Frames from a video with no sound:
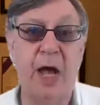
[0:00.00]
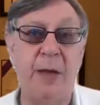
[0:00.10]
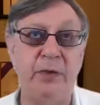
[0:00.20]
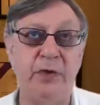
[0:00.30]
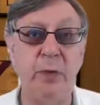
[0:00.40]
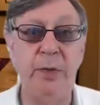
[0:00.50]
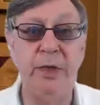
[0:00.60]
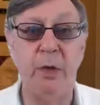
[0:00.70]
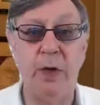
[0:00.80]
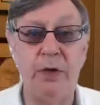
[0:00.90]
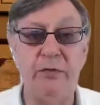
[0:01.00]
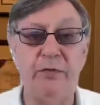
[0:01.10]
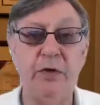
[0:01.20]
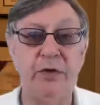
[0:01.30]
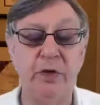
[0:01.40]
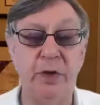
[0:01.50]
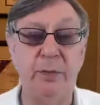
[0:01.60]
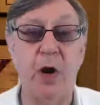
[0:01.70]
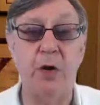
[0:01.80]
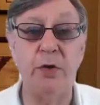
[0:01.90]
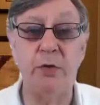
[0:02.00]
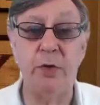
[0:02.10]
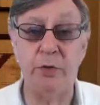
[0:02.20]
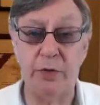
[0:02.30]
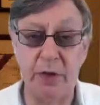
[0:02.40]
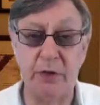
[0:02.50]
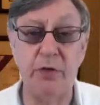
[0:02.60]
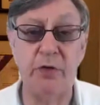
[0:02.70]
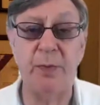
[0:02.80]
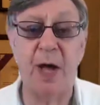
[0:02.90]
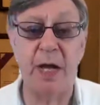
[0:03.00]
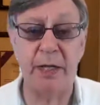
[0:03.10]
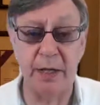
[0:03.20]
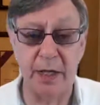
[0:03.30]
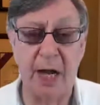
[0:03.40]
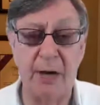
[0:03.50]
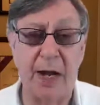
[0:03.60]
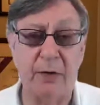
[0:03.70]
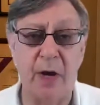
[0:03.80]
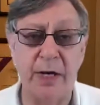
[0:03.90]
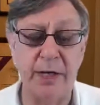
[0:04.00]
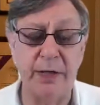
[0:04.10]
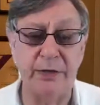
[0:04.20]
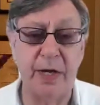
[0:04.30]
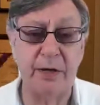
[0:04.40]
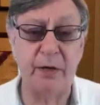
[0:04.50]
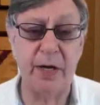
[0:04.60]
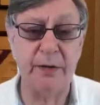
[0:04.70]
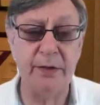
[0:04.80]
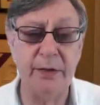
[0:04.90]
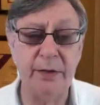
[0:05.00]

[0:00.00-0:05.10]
I'm assuming that when you first took the bar, you used issue spotting and IRAC writing. Is that correct?